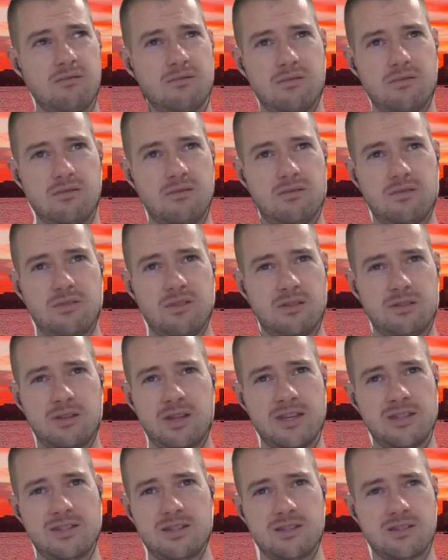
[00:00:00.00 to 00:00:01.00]
the
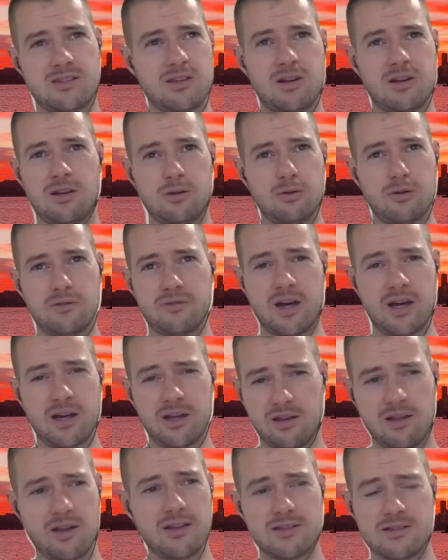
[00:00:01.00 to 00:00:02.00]
latest color of
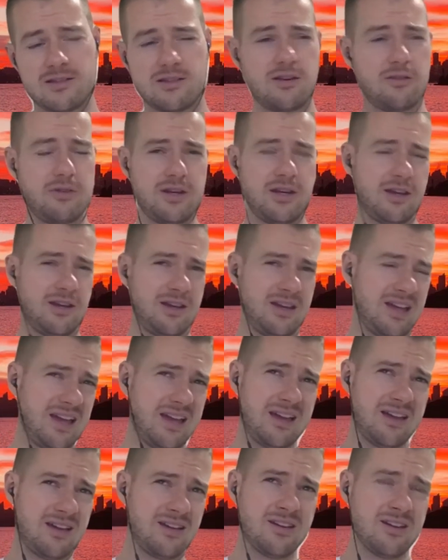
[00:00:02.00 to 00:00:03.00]
highlights that are in her
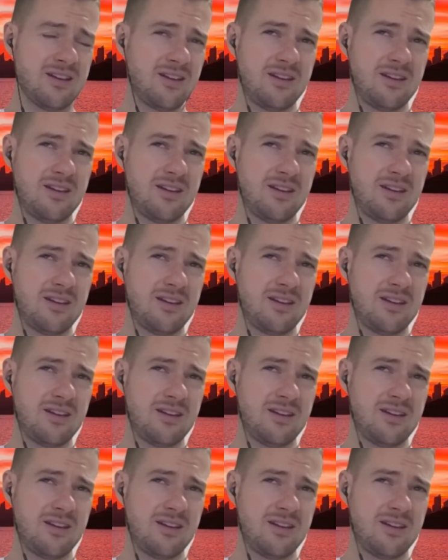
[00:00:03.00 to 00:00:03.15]
hair?